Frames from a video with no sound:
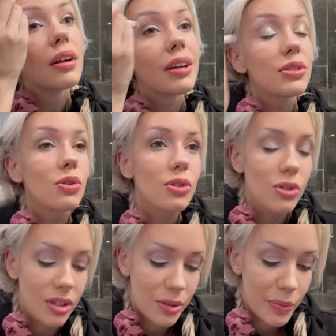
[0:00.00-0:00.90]
It's also
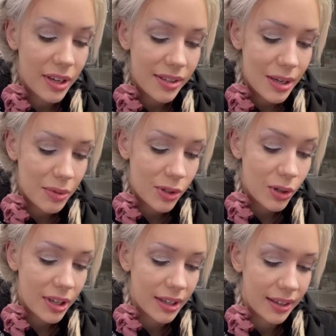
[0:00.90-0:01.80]
just because I'm
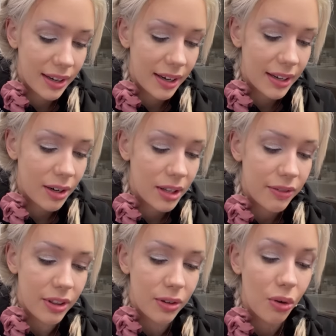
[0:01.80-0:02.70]
Australian and I now live
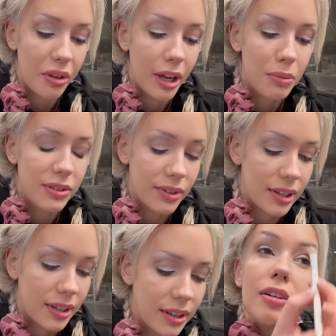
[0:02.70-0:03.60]
in the Northern Hemisphere,